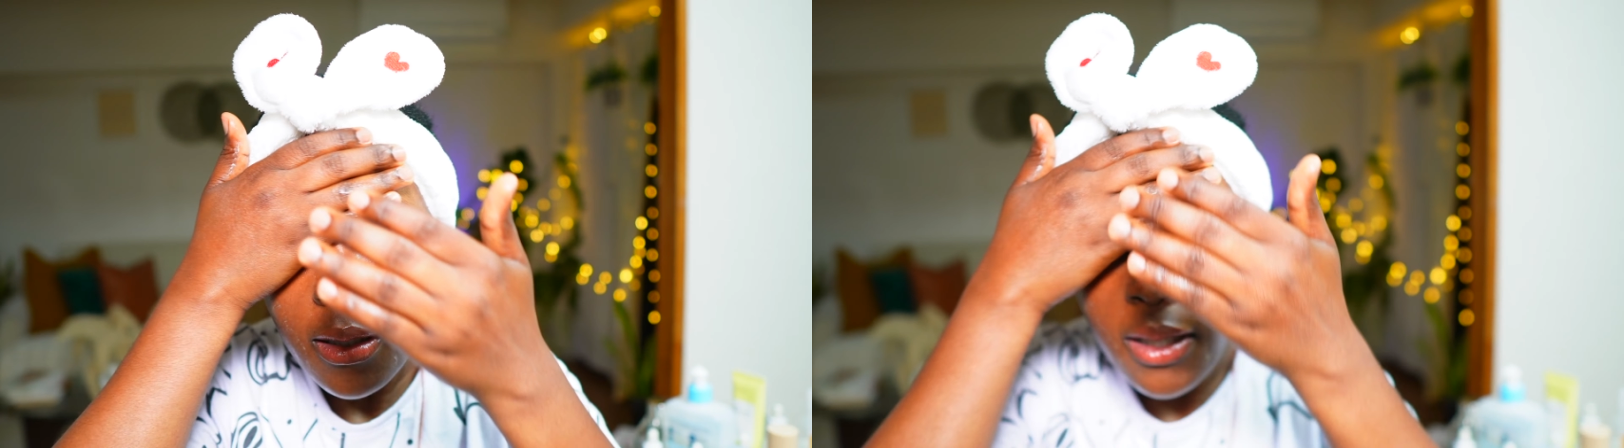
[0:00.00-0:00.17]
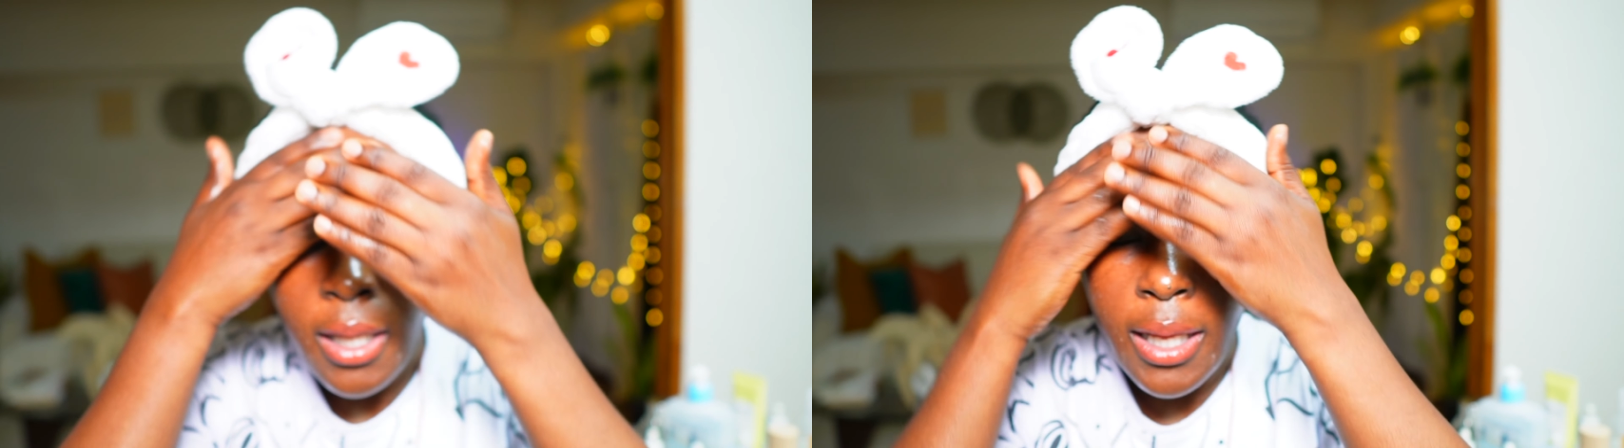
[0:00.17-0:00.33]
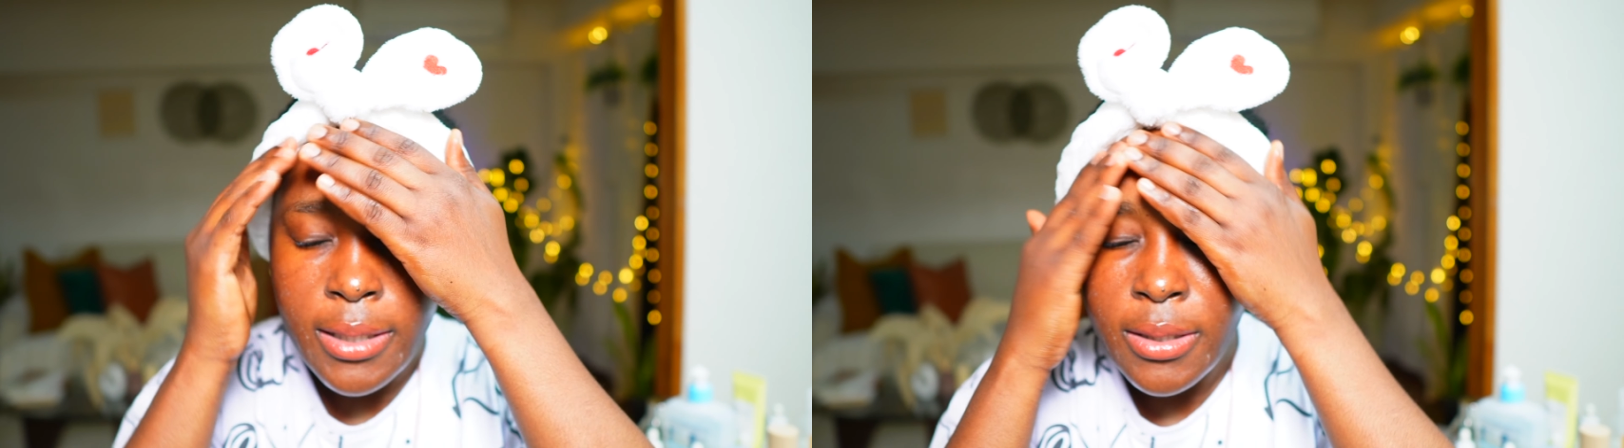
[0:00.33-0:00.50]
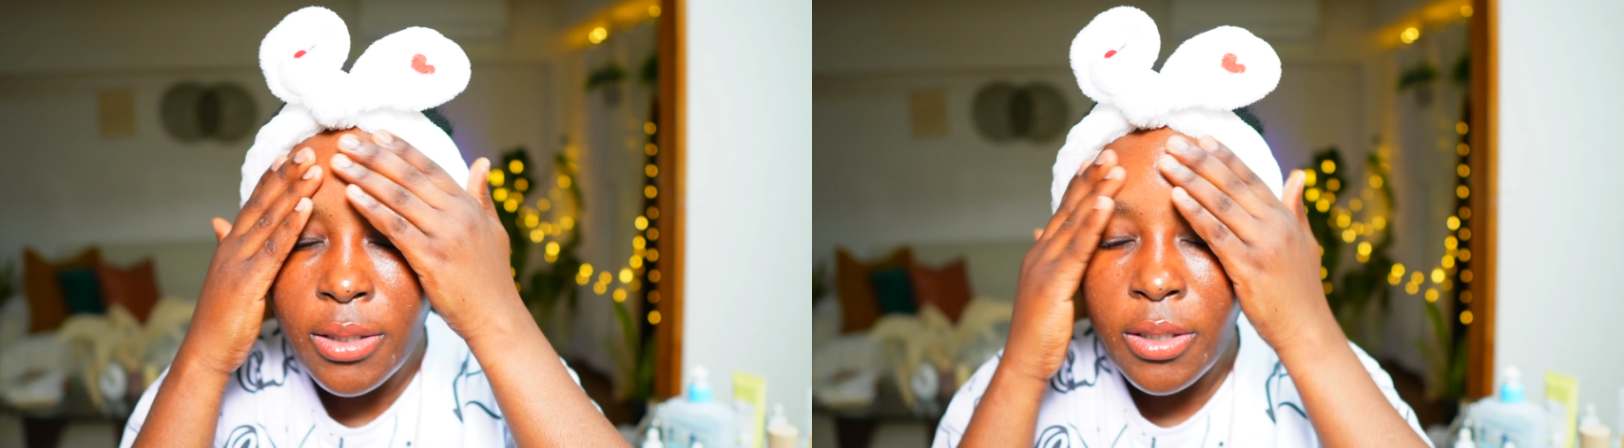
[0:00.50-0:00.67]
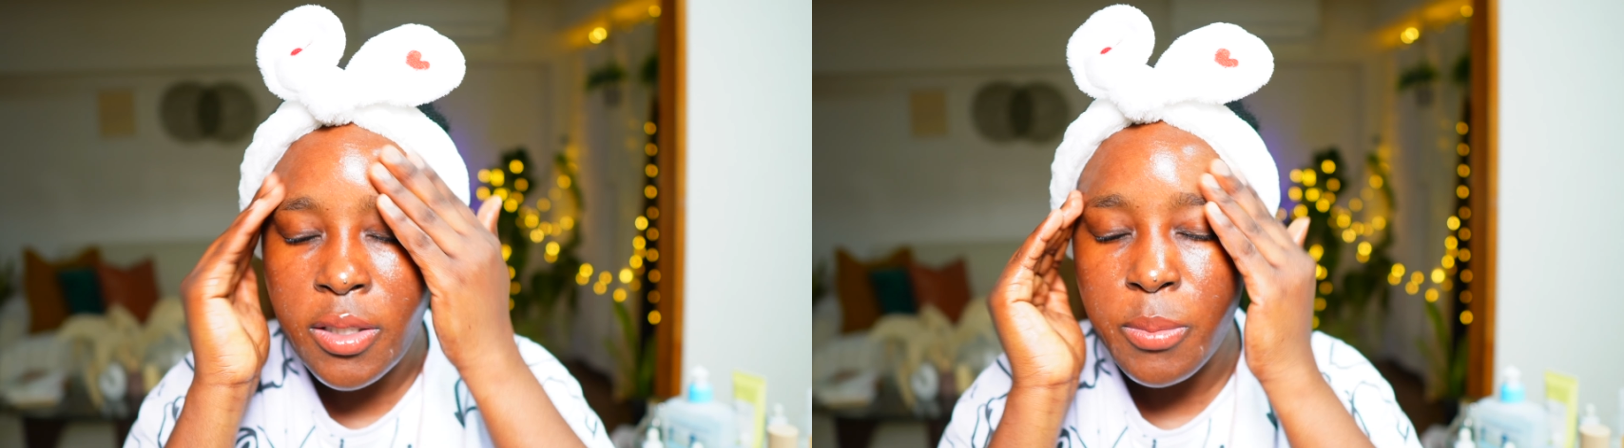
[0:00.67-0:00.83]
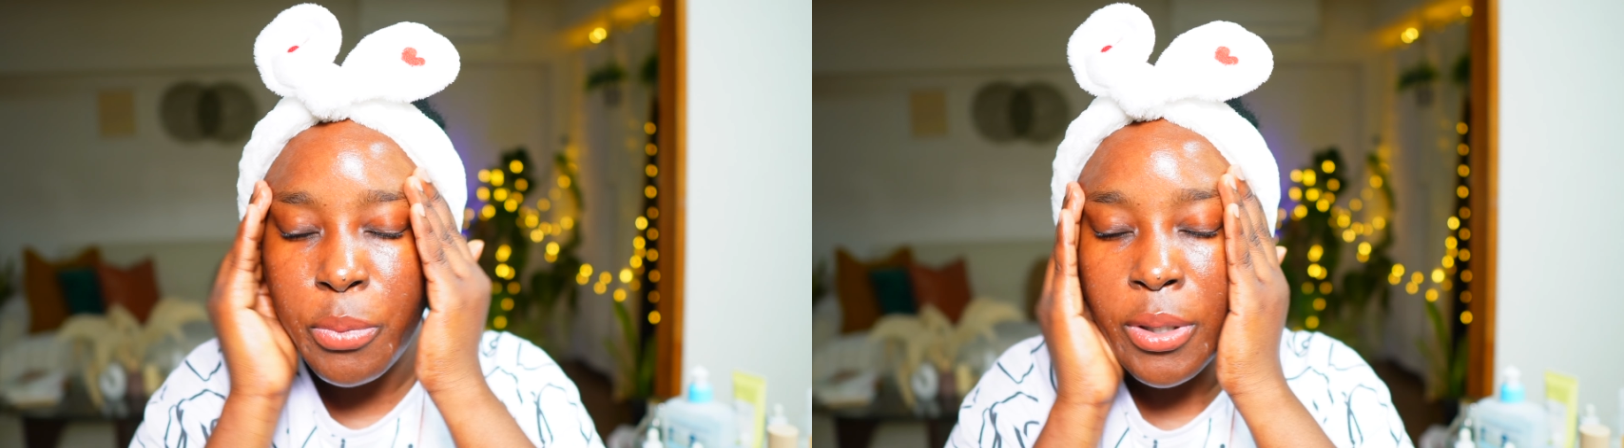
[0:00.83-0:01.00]
I like to
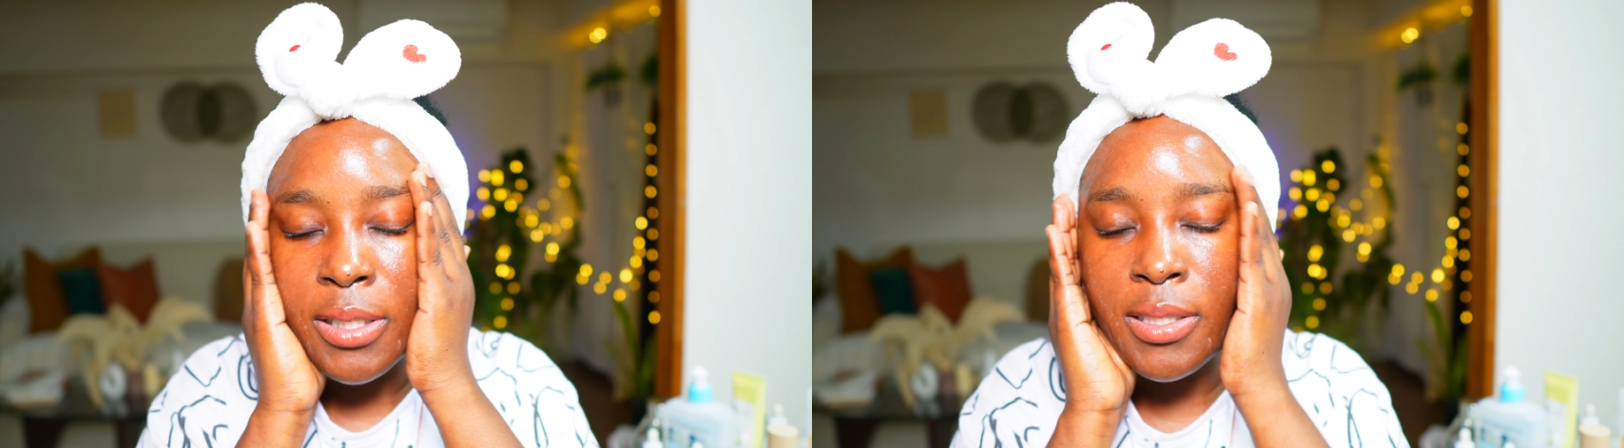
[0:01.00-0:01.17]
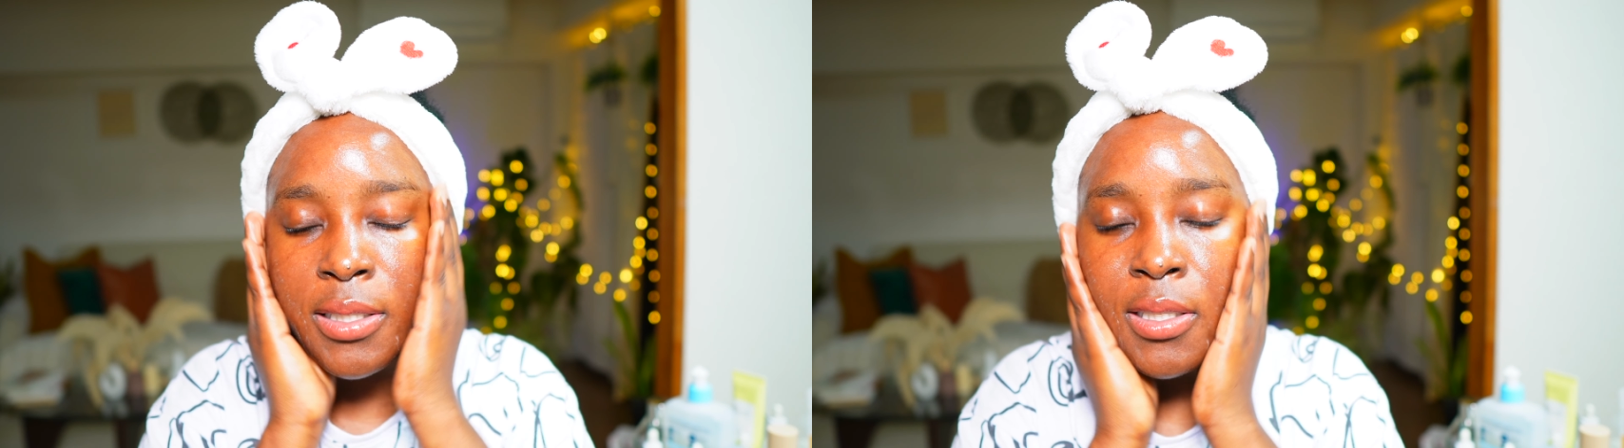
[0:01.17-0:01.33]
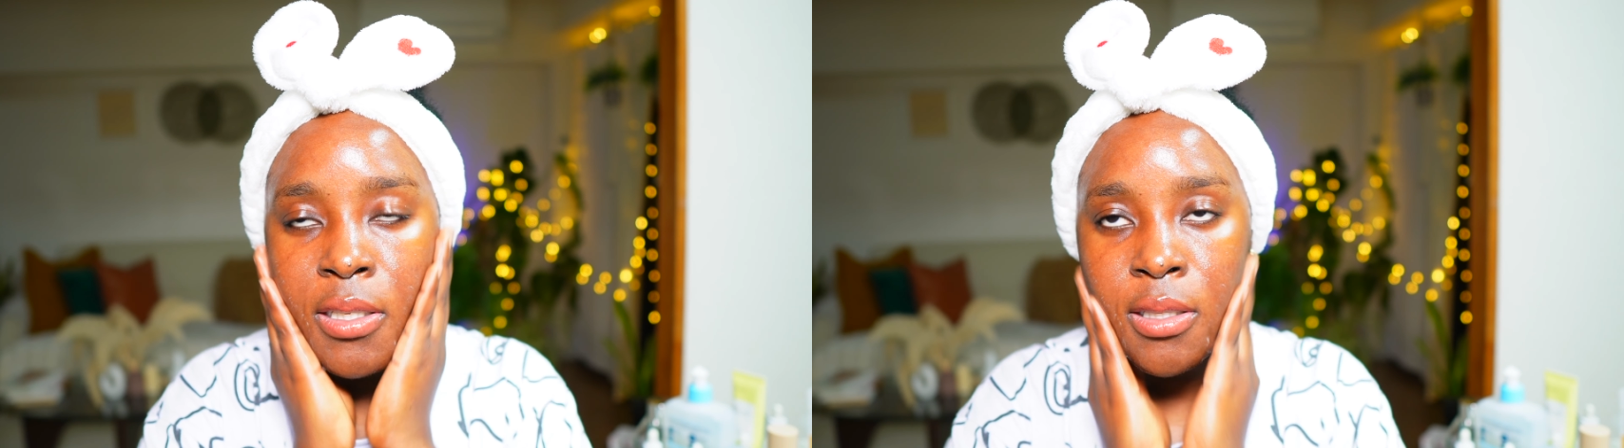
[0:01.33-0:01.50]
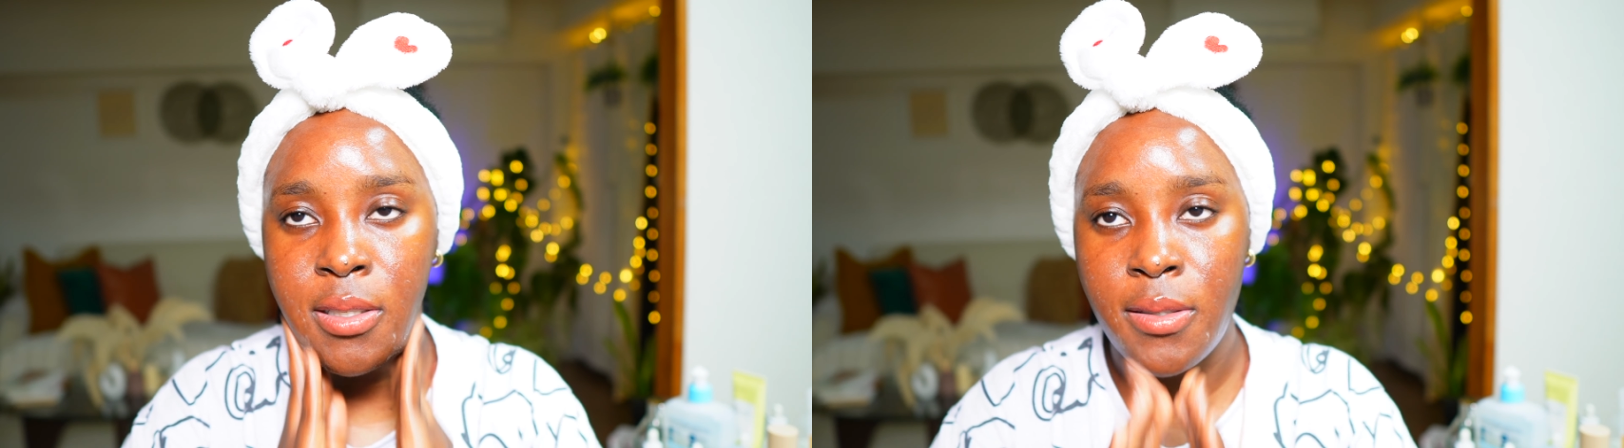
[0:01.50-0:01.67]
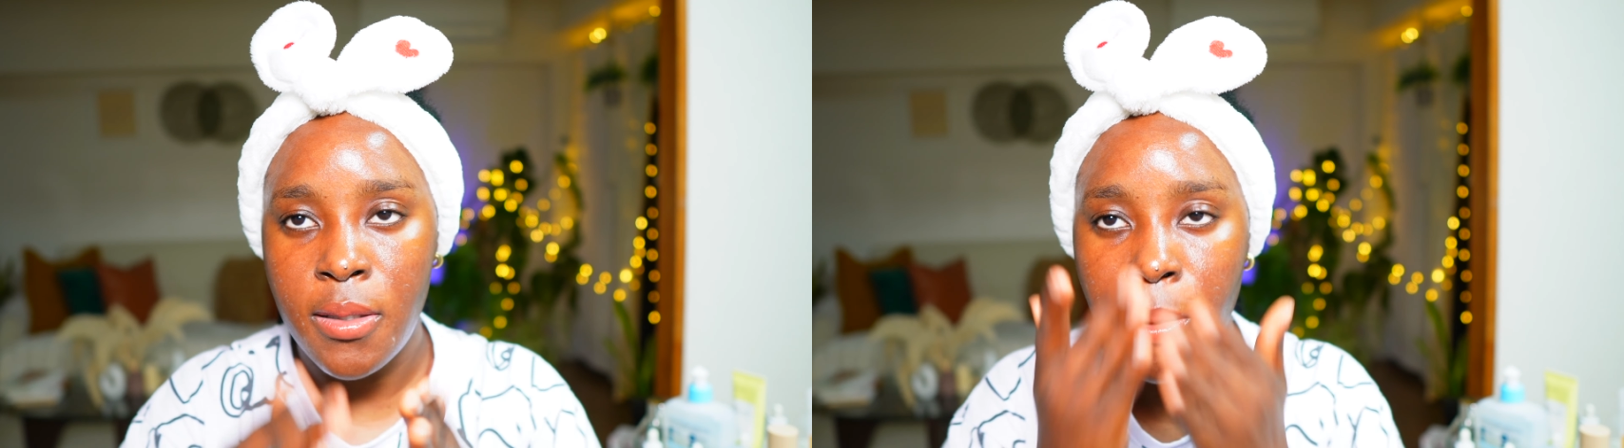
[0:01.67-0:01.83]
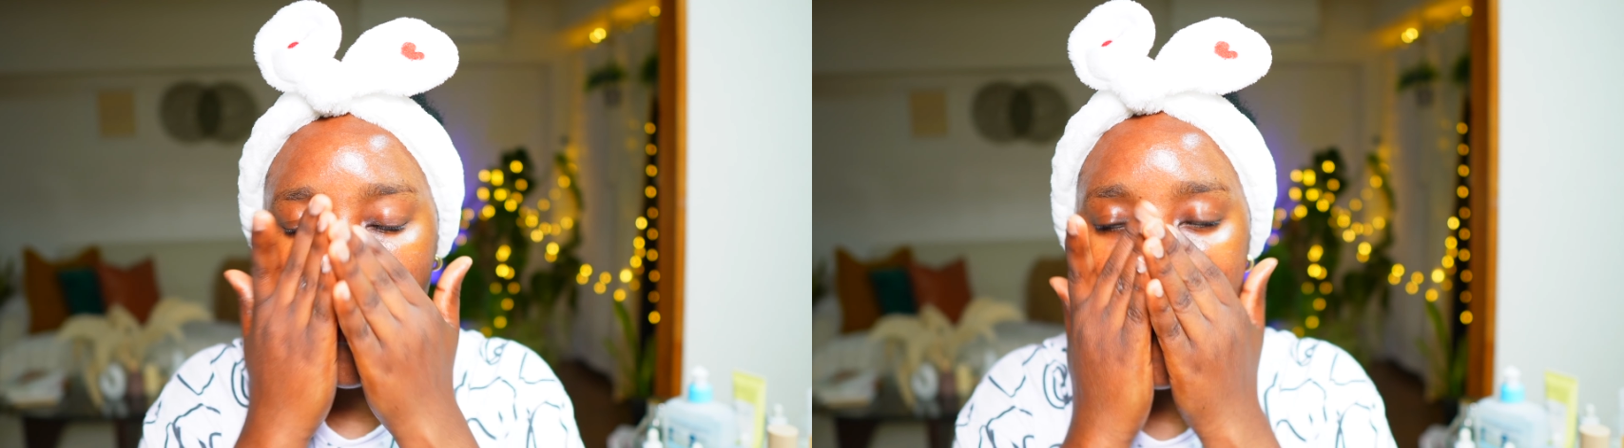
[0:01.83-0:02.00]
just press it in the
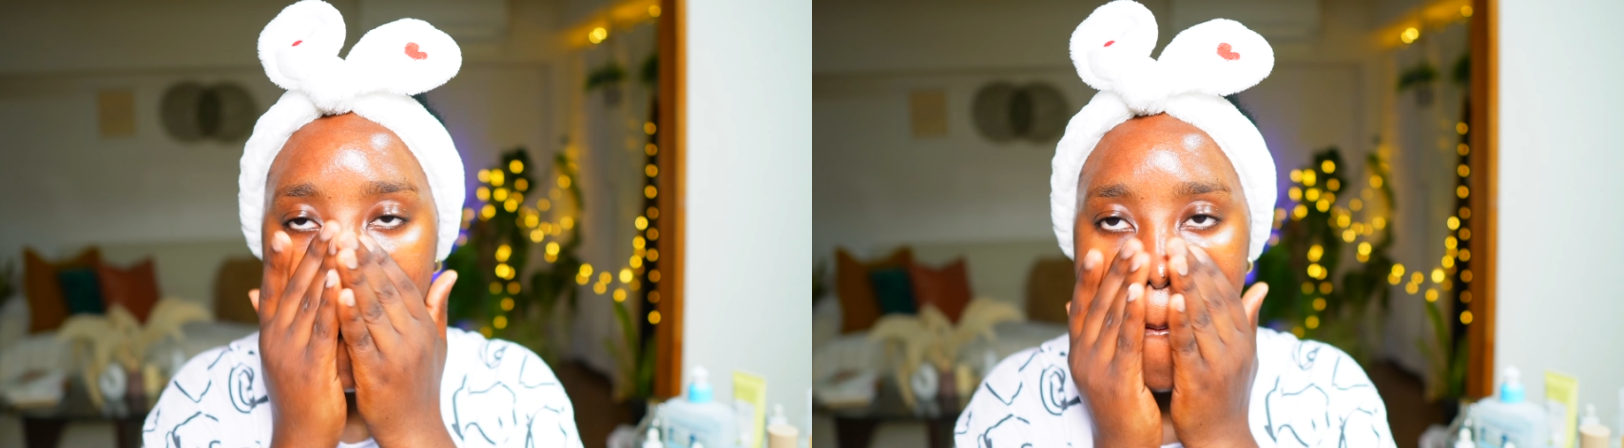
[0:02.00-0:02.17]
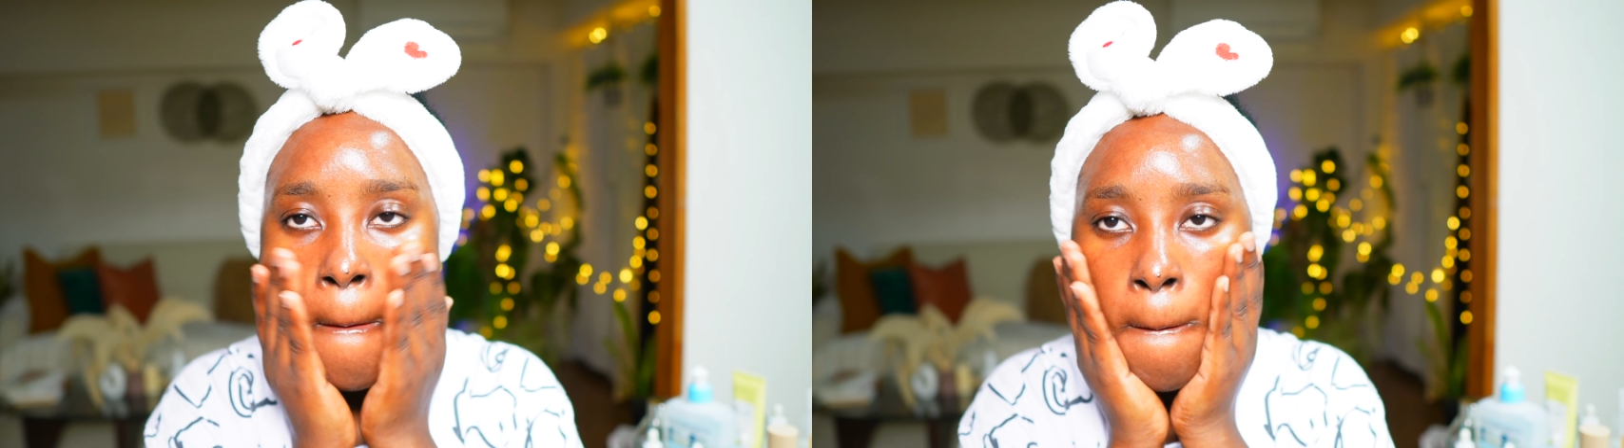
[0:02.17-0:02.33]
skin.